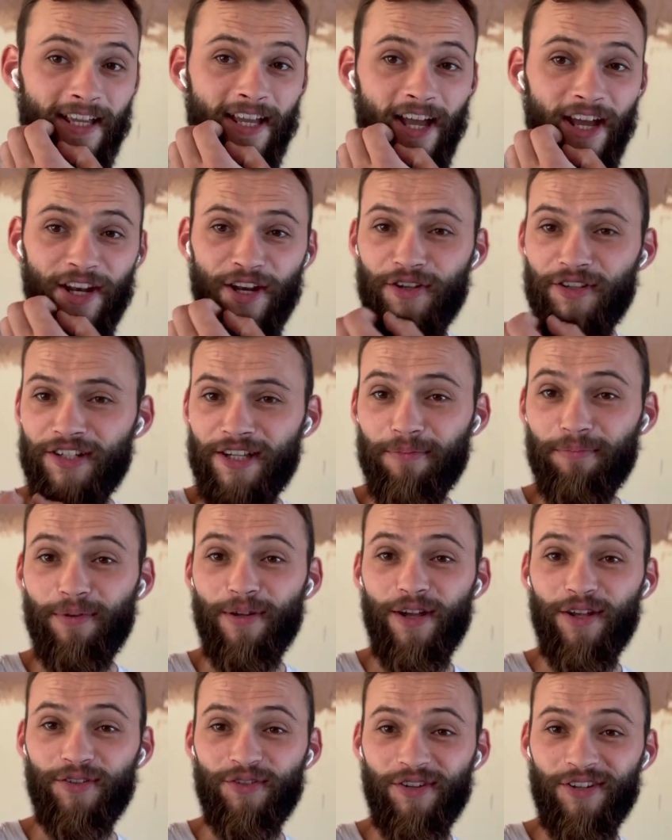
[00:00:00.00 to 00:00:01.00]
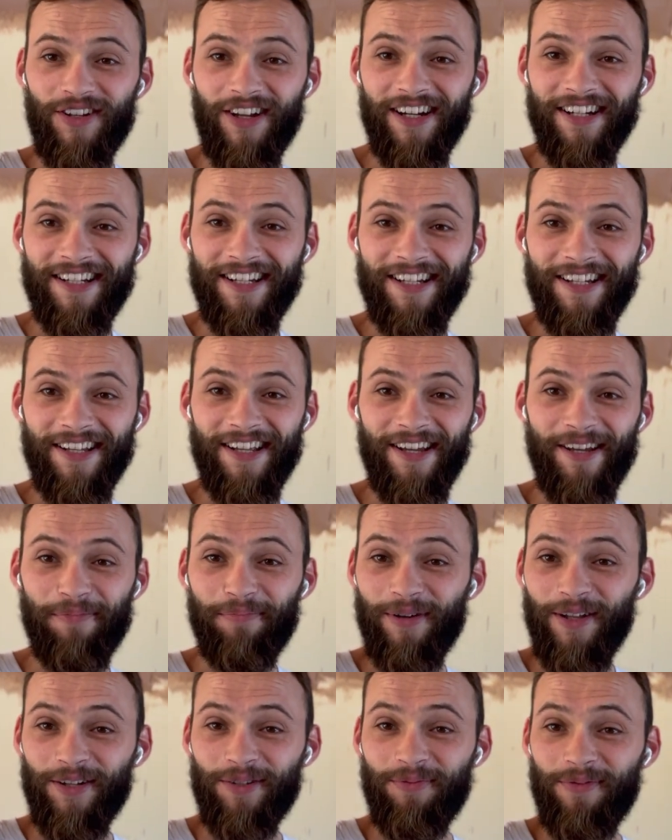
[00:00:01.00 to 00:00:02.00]
I know some plasterers like to
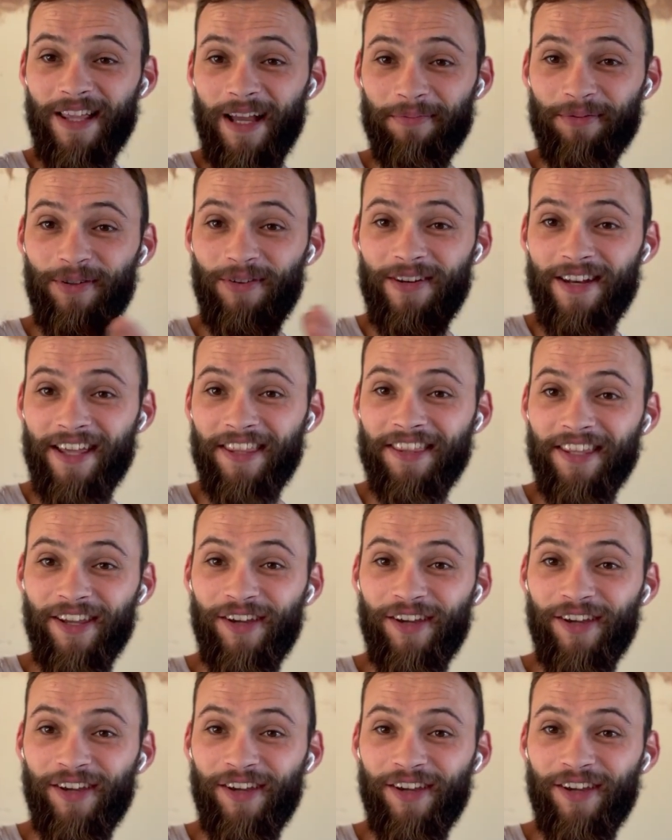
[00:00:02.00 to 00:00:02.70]
plaster with absolutely nothing